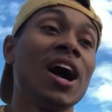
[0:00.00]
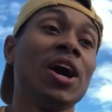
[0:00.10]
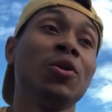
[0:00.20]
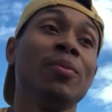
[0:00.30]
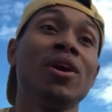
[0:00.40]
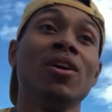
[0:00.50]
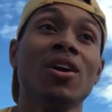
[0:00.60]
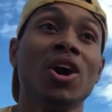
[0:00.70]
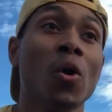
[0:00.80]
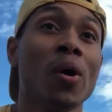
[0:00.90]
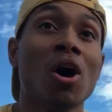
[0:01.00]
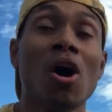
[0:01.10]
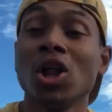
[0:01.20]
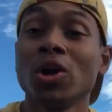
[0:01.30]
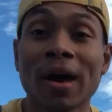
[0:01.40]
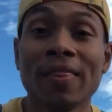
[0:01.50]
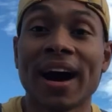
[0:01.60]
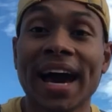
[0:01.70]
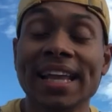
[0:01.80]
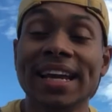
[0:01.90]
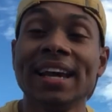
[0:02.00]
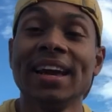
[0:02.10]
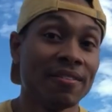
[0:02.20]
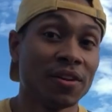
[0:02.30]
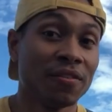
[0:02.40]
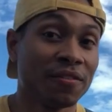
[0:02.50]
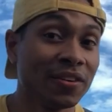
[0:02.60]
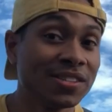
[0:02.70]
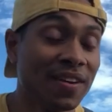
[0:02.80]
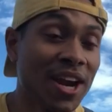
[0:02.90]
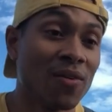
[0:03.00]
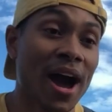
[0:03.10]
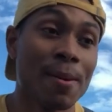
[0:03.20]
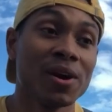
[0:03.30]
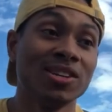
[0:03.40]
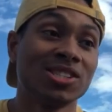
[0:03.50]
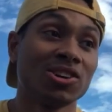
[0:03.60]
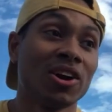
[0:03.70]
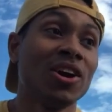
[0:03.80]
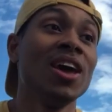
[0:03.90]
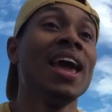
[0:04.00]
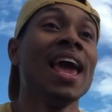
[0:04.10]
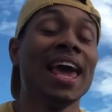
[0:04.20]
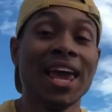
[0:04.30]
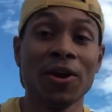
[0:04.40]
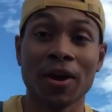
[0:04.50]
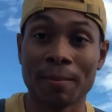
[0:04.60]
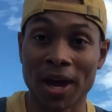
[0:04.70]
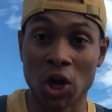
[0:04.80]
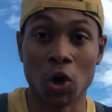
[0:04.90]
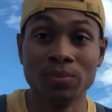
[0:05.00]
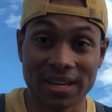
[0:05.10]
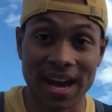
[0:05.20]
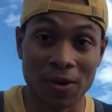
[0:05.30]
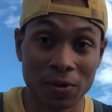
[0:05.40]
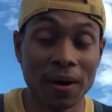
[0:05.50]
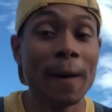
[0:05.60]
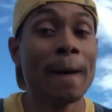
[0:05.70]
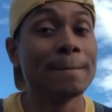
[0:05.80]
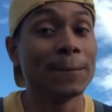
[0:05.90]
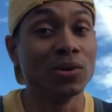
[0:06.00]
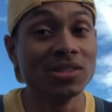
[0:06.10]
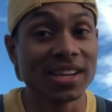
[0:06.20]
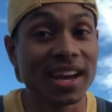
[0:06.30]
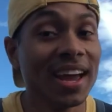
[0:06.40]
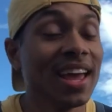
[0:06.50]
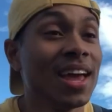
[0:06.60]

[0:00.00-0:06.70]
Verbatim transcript: I'm gonna be going all around the island and for the first video, I'm gonna start here in my hometown, Ponce,